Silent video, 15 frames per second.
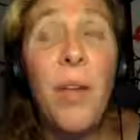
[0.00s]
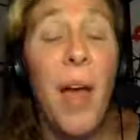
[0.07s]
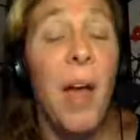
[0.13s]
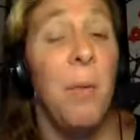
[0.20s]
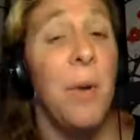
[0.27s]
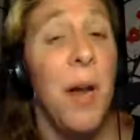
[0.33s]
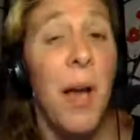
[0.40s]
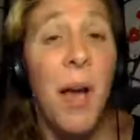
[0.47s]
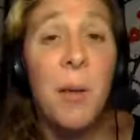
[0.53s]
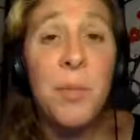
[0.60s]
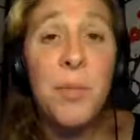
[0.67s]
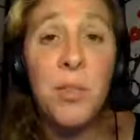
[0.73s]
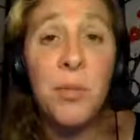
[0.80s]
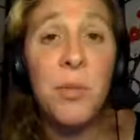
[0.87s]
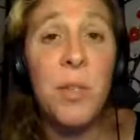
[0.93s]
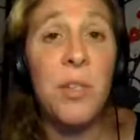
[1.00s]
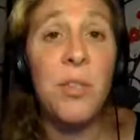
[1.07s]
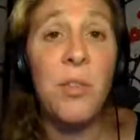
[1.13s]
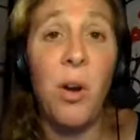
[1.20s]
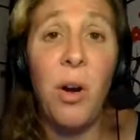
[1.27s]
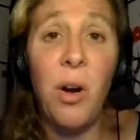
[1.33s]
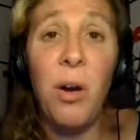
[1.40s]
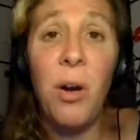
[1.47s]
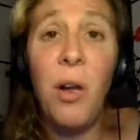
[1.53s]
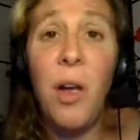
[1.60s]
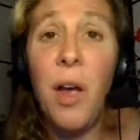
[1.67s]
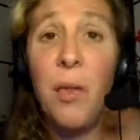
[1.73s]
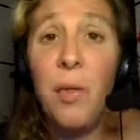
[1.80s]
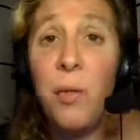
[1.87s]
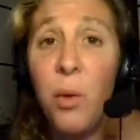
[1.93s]
I would absolutely start
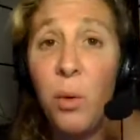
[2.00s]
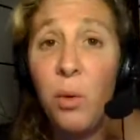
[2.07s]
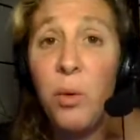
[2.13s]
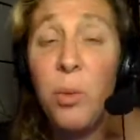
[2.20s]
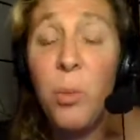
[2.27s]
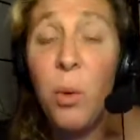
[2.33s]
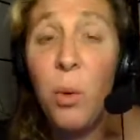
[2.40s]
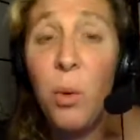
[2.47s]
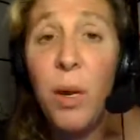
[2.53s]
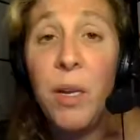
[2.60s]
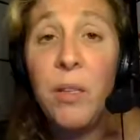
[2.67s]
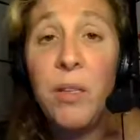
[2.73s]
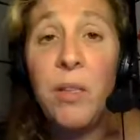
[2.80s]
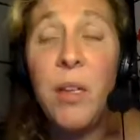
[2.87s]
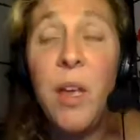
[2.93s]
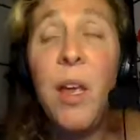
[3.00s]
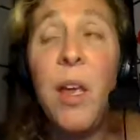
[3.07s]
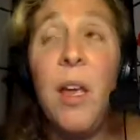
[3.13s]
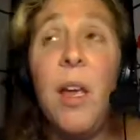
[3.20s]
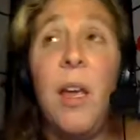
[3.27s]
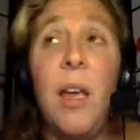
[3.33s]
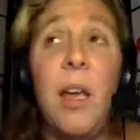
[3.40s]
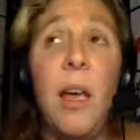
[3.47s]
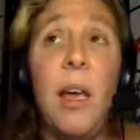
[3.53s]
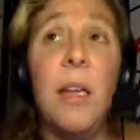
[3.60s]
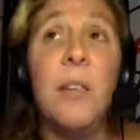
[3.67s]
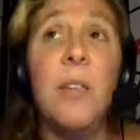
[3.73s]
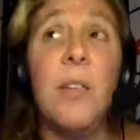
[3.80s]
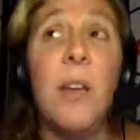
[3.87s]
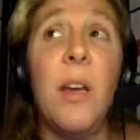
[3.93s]
at those points
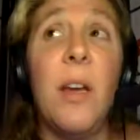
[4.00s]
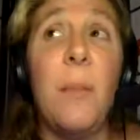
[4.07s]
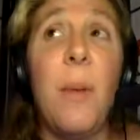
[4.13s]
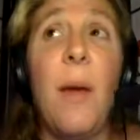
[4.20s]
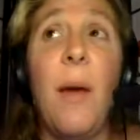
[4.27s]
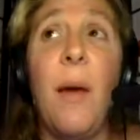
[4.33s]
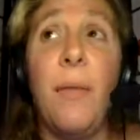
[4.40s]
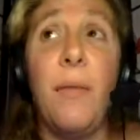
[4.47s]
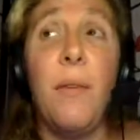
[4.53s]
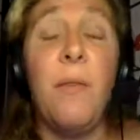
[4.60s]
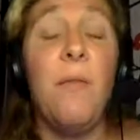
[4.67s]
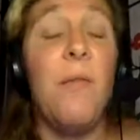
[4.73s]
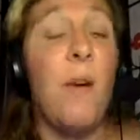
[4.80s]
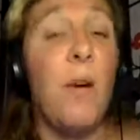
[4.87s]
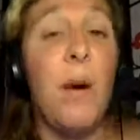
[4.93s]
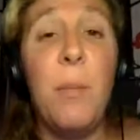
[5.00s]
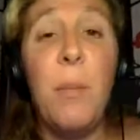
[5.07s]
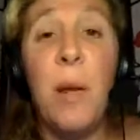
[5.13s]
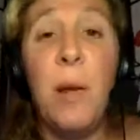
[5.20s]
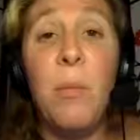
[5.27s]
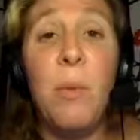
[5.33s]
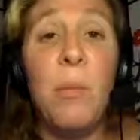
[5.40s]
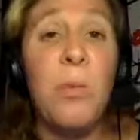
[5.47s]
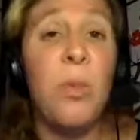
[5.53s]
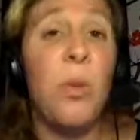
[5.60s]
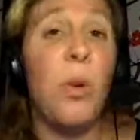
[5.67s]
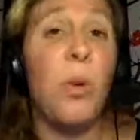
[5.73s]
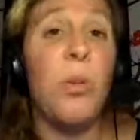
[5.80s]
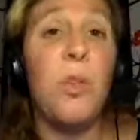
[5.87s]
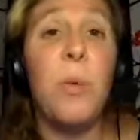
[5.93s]
and at the very minimum
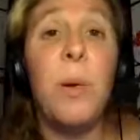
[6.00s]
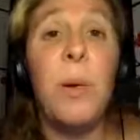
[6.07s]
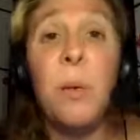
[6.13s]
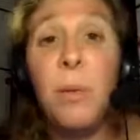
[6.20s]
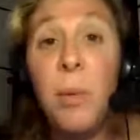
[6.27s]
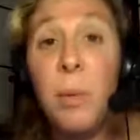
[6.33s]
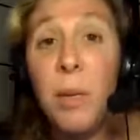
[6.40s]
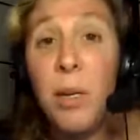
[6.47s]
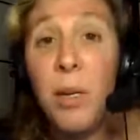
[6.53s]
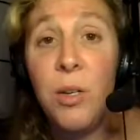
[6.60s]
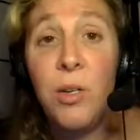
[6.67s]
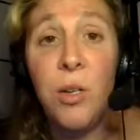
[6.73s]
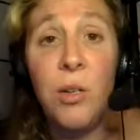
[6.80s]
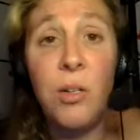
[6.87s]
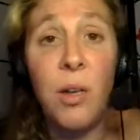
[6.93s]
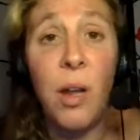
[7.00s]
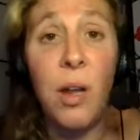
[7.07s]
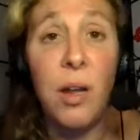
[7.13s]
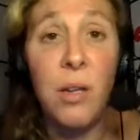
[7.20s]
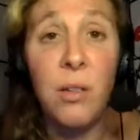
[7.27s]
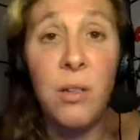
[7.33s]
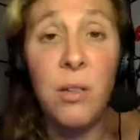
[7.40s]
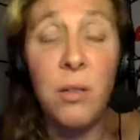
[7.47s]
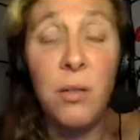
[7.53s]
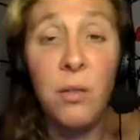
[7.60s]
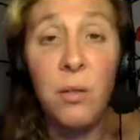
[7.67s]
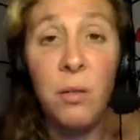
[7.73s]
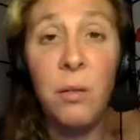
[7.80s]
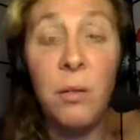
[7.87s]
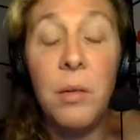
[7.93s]
start doing elimination diets.
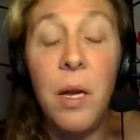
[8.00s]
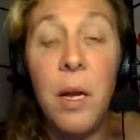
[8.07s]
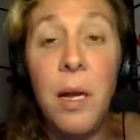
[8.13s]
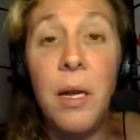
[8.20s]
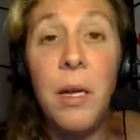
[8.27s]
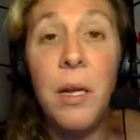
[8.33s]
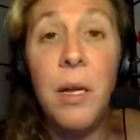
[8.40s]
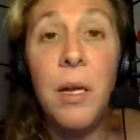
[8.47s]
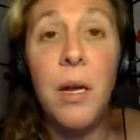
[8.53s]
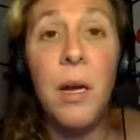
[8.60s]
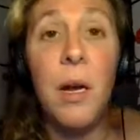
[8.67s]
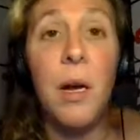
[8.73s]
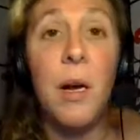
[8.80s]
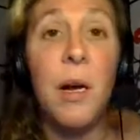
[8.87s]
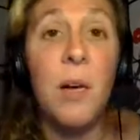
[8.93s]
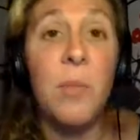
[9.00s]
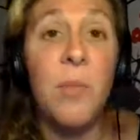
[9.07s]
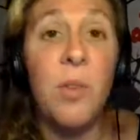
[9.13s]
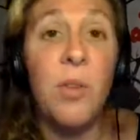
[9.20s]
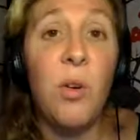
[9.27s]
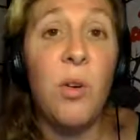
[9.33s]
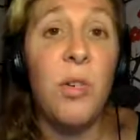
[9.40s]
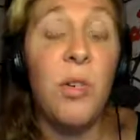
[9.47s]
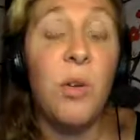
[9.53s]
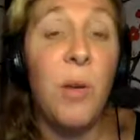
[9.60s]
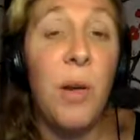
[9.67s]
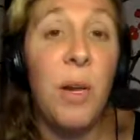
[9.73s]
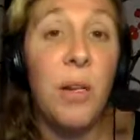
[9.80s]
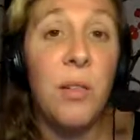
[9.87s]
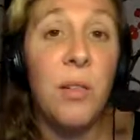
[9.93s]
Okay. Start
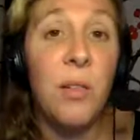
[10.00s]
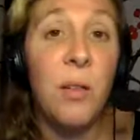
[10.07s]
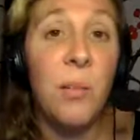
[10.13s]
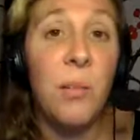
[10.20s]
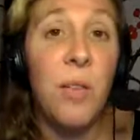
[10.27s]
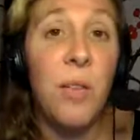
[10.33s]
doing some